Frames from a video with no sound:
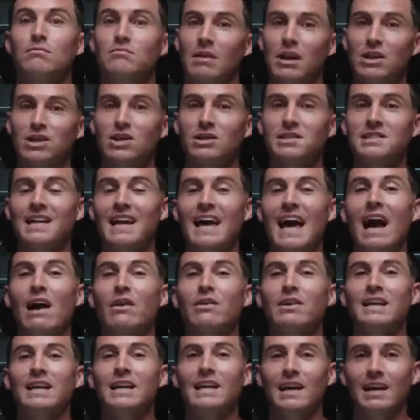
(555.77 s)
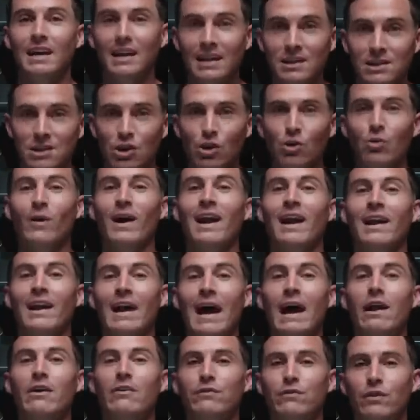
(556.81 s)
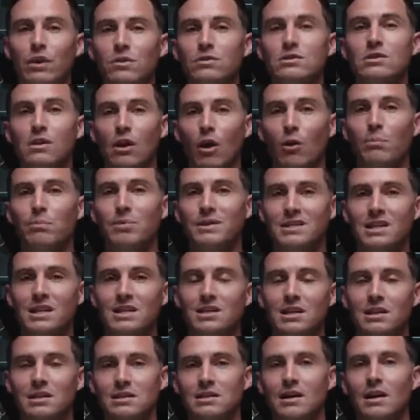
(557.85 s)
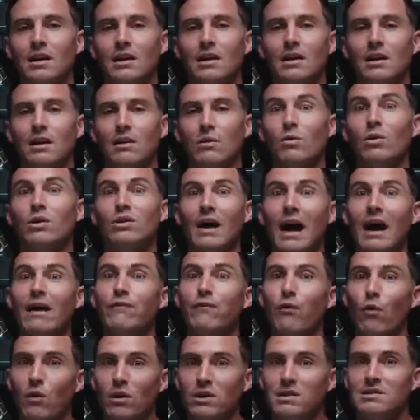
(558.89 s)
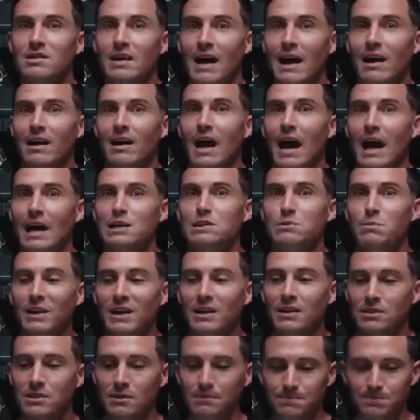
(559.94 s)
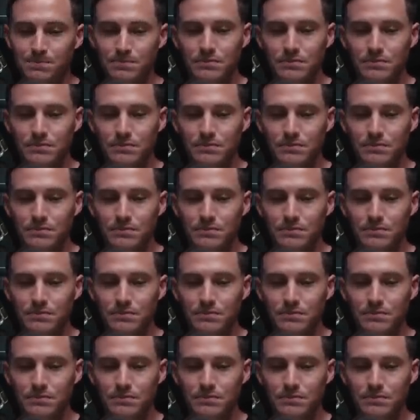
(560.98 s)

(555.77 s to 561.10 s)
I should say how to get into and out of those low positions with high force at high speeds.